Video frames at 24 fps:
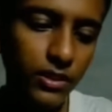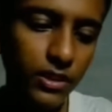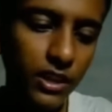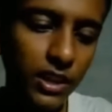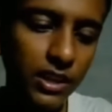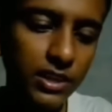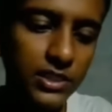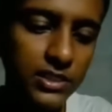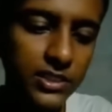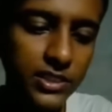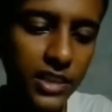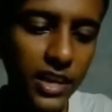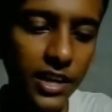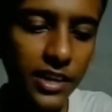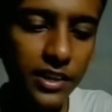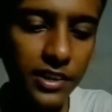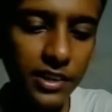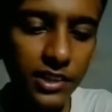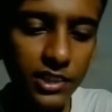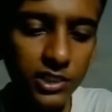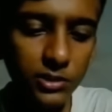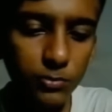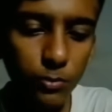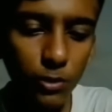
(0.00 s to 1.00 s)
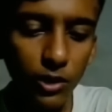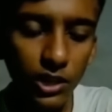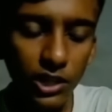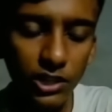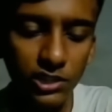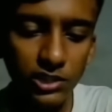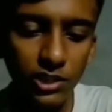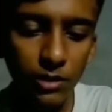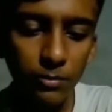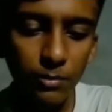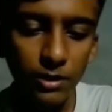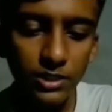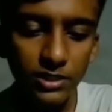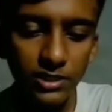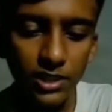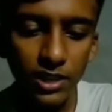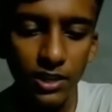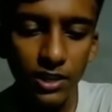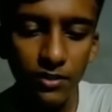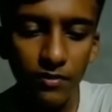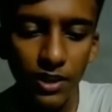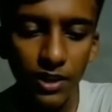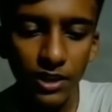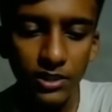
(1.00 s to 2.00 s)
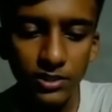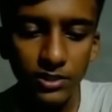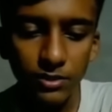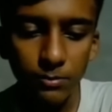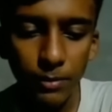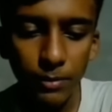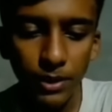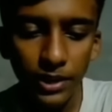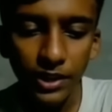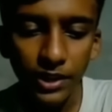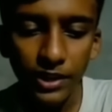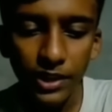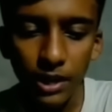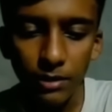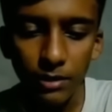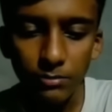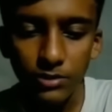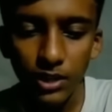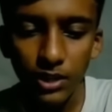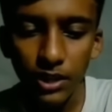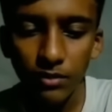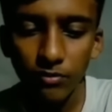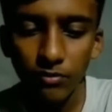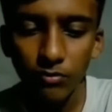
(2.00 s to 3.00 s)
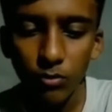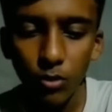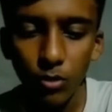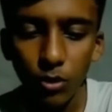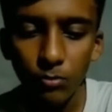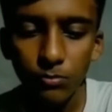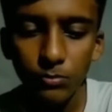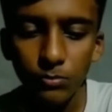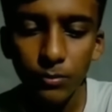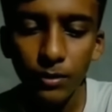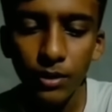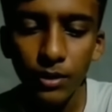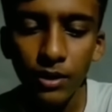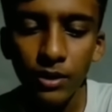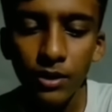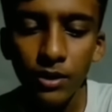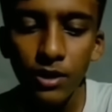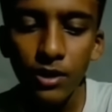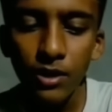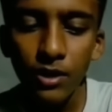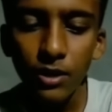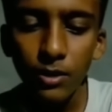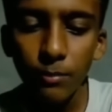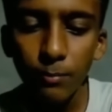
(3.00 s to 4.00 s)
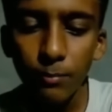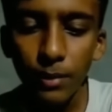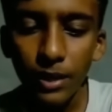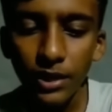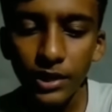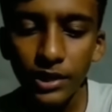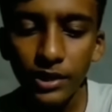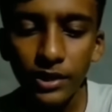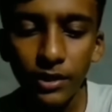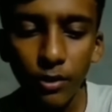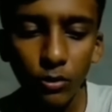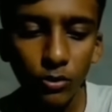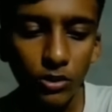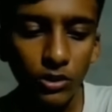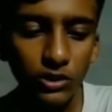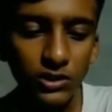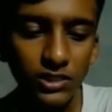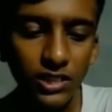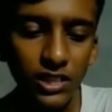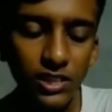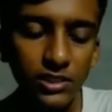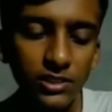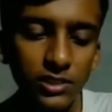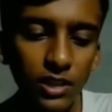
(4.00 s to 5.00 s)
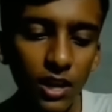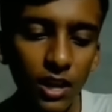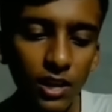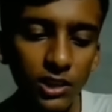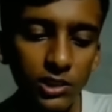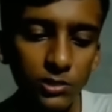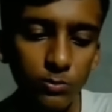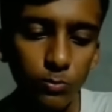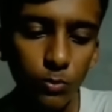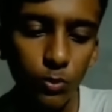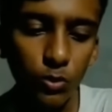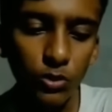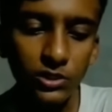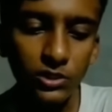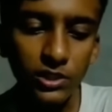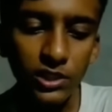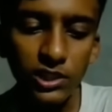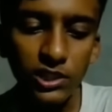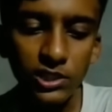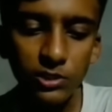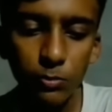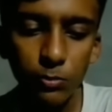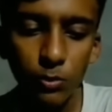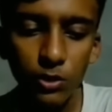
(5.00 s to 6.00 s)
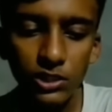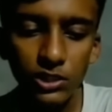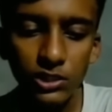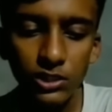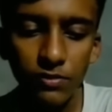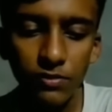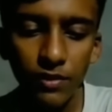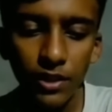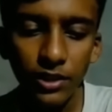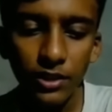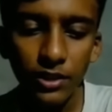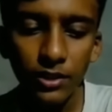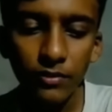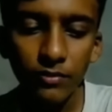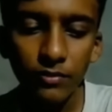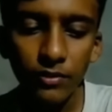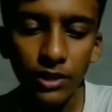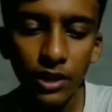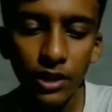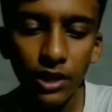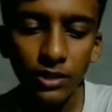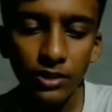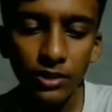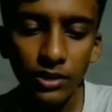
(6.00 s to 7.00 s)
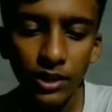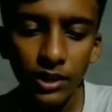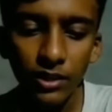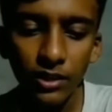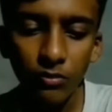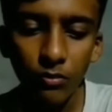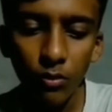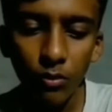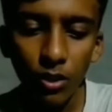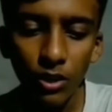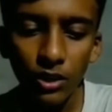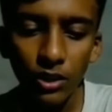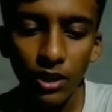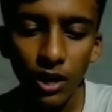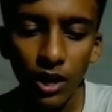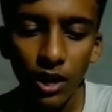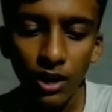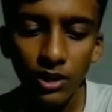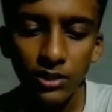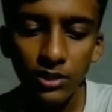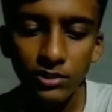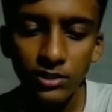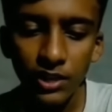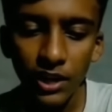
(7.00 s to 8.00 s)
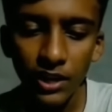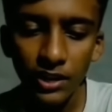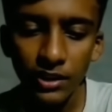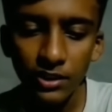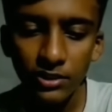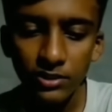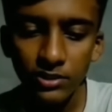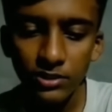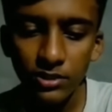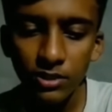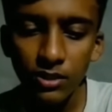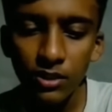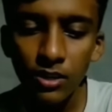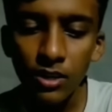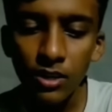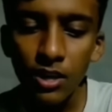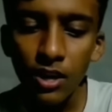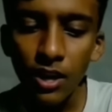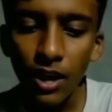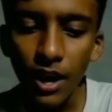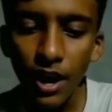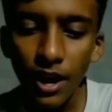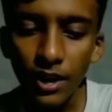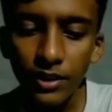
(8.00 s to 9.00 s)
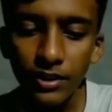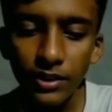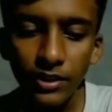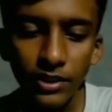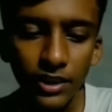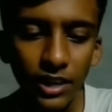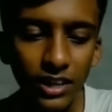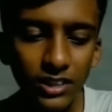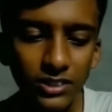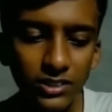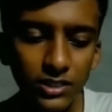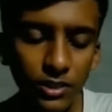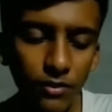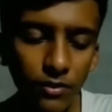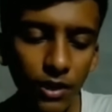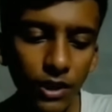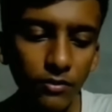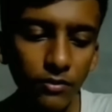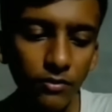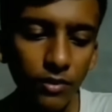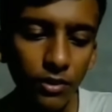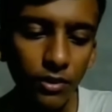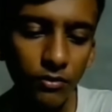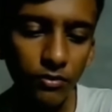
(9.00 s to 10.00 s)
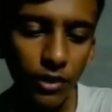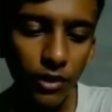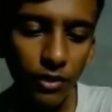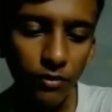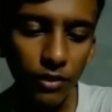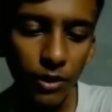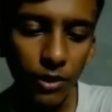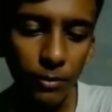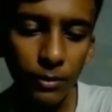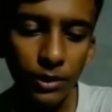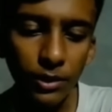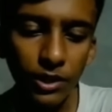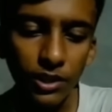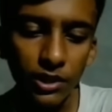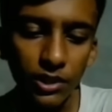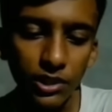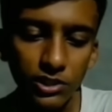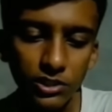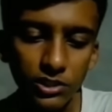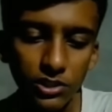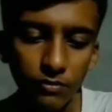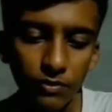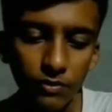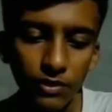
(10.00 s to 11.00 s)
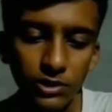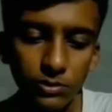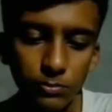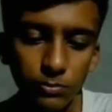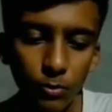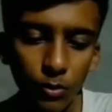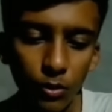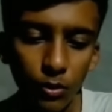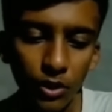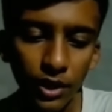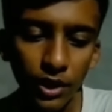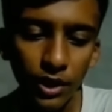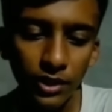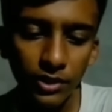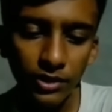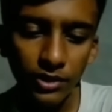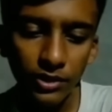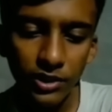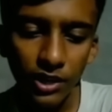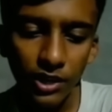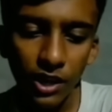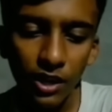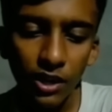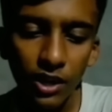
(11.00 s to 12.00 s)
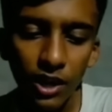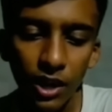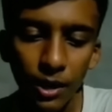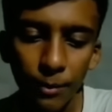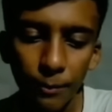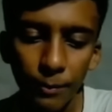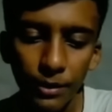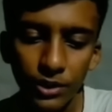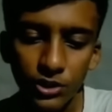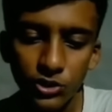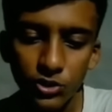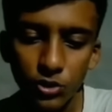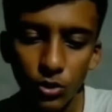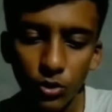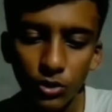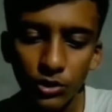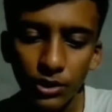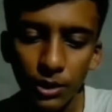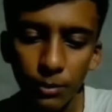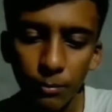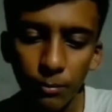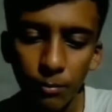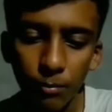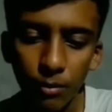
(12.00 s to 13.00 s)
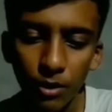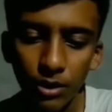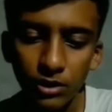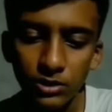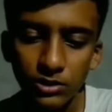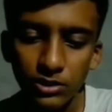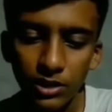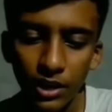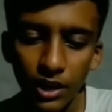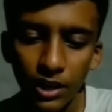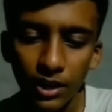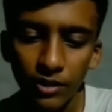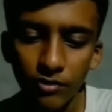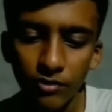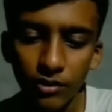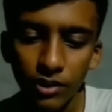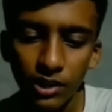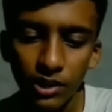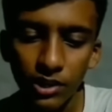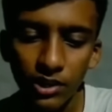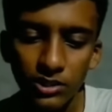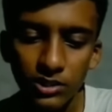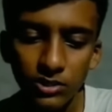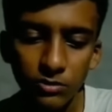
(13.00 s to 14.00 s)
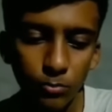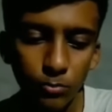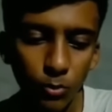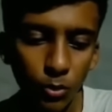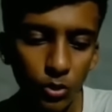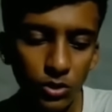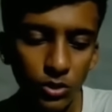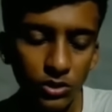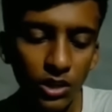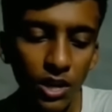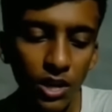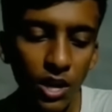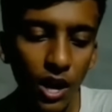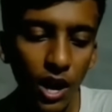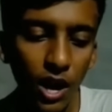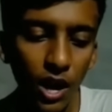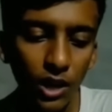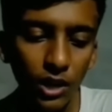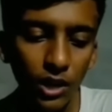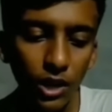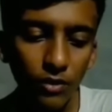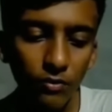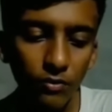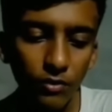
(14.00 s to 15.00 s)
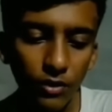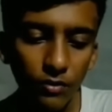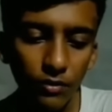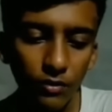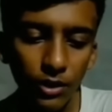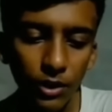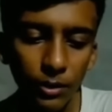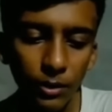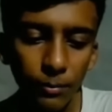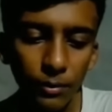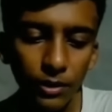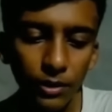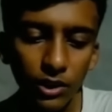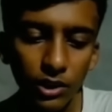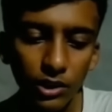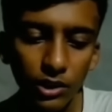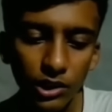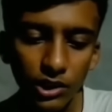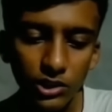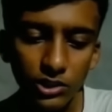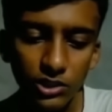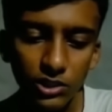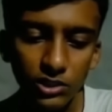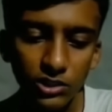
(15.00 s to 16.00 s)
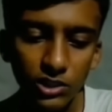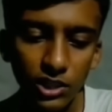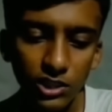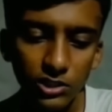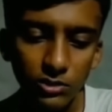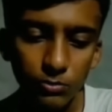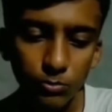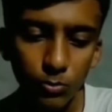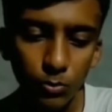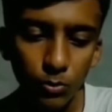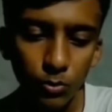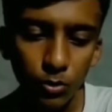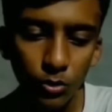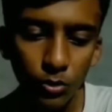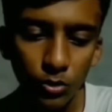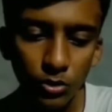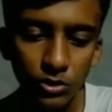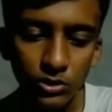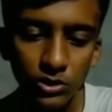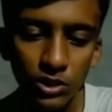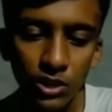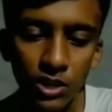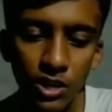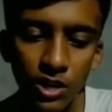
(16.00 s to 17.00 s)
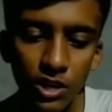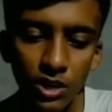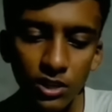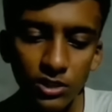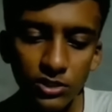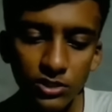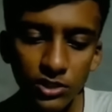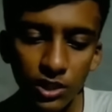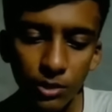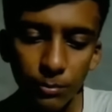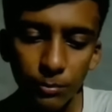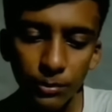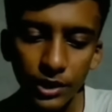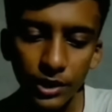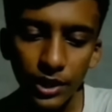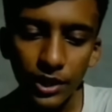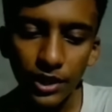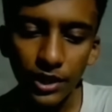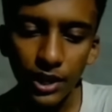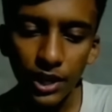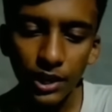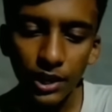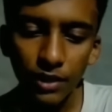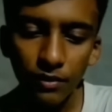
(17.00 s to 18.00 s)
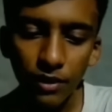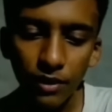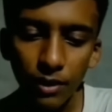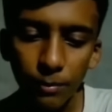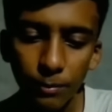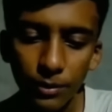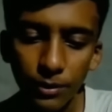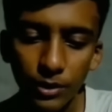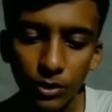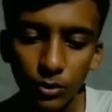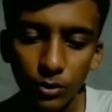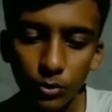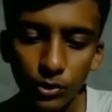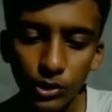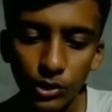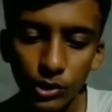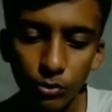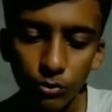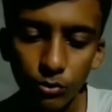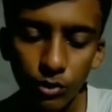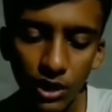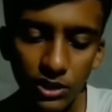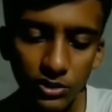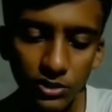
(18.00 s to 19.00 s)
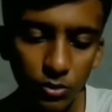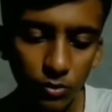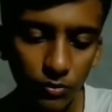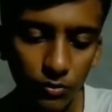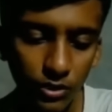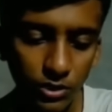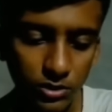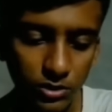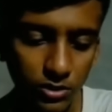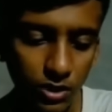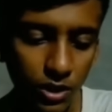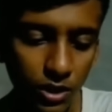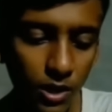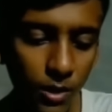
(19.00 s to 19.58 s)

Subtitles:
Inside each sporangium, a cell divides many times and forms many daughter cells called spores. Each spore is divided with a thick wall called cyst, and it can survive unfavorable conditions. When sporangia are mature, they burst and release spores. Under favorable conditions, the spores germinate and develop into new rhizopus.